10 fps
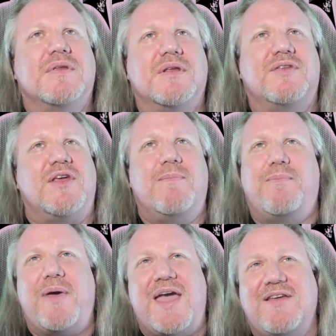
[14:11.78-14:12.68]
Let's see,
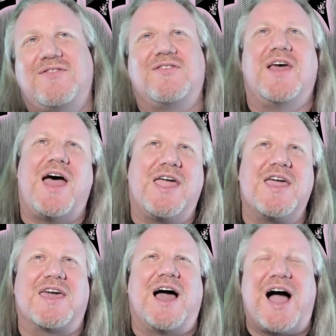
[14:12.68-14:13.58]
bass, I
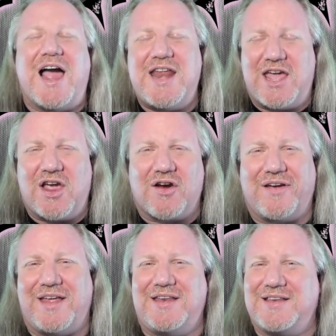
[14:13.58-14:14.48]
could kind of hear
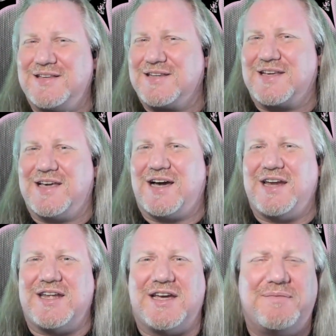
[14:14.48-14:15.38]
it,
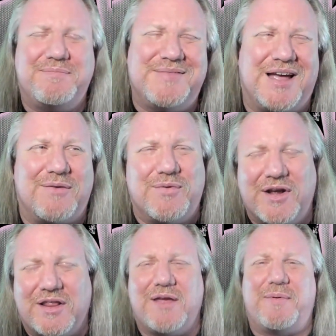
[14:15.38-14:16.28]
kind of, not
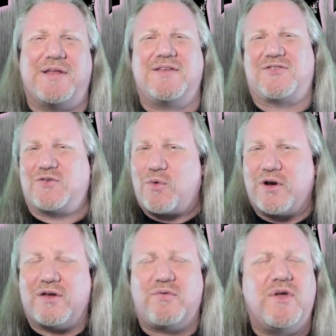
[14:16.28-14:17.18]
really, but sort
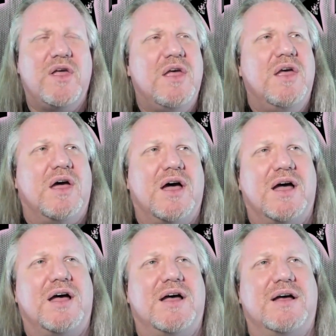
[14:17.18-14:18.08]
of.
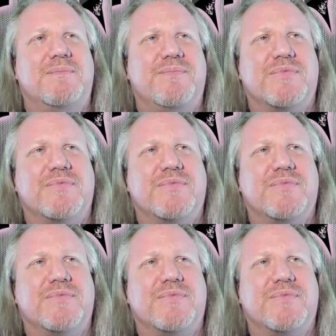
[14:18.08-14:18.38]
As